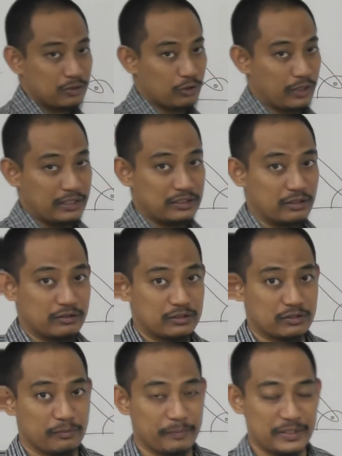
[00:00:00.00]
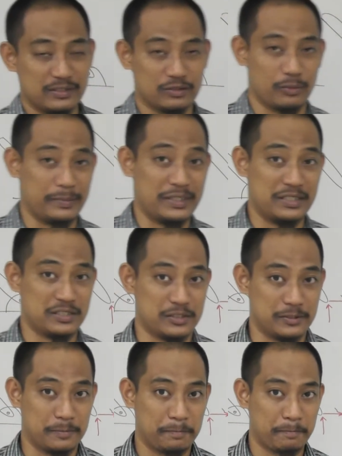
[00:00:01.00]
Or any other
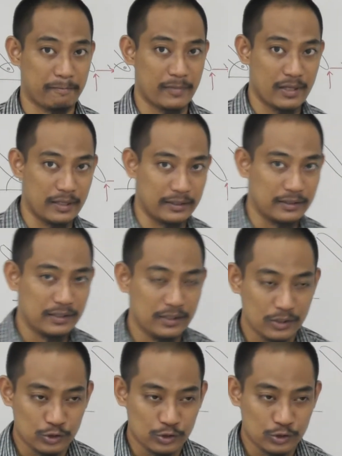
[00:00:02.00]
combination, right?